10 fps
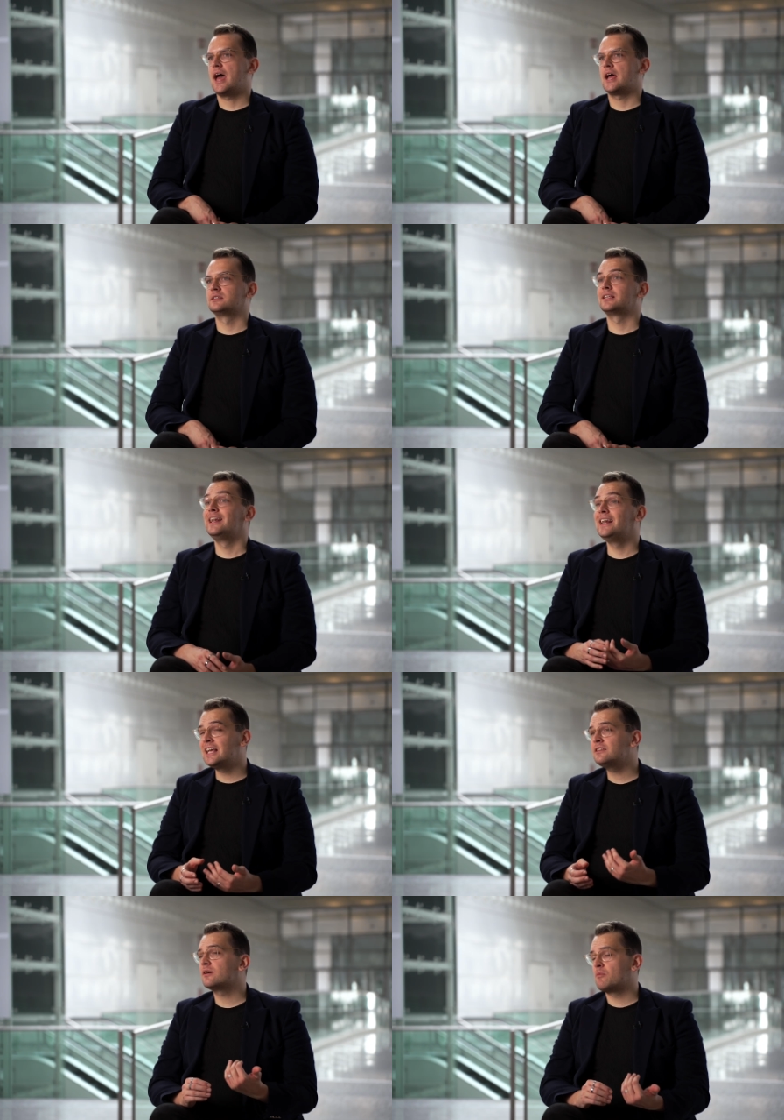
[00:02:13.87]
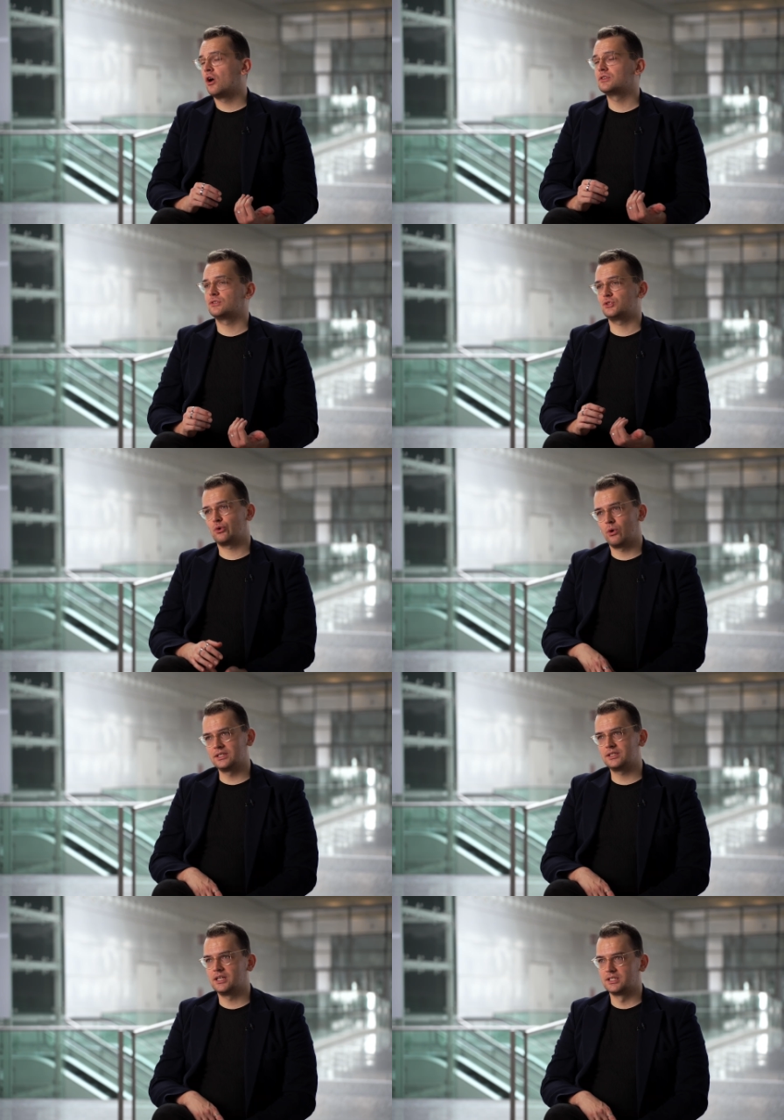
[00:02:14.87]
and link them also to
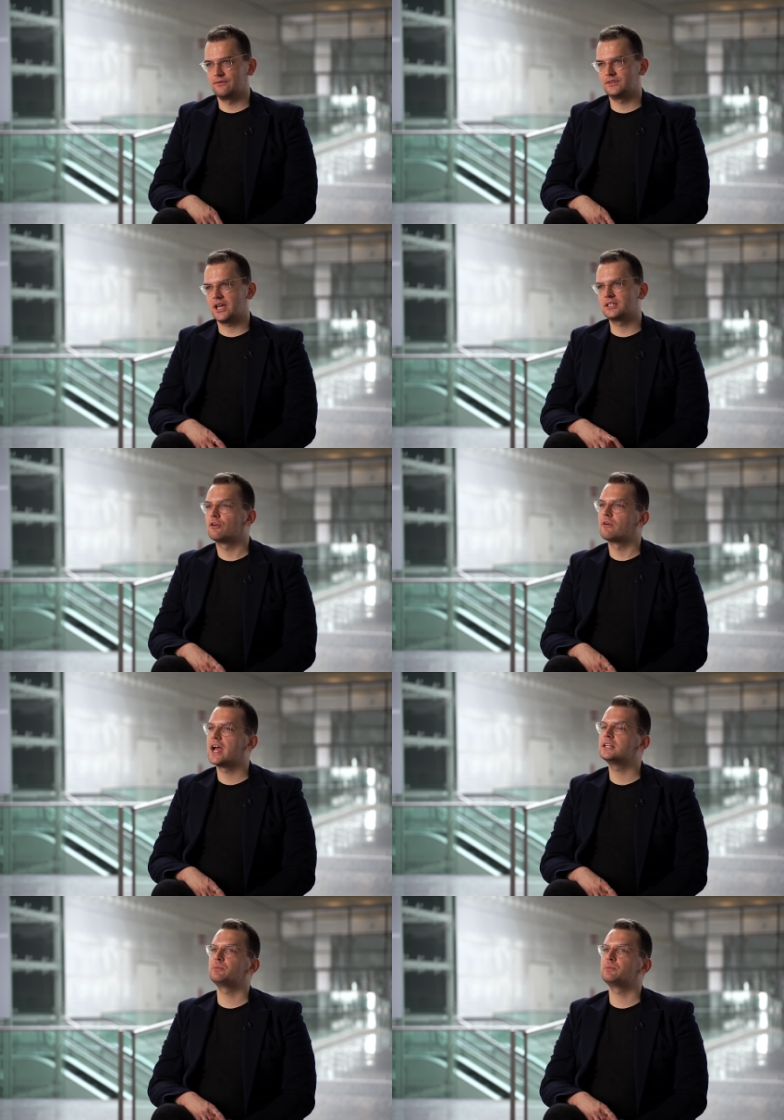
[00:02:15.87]
quantitative data, right?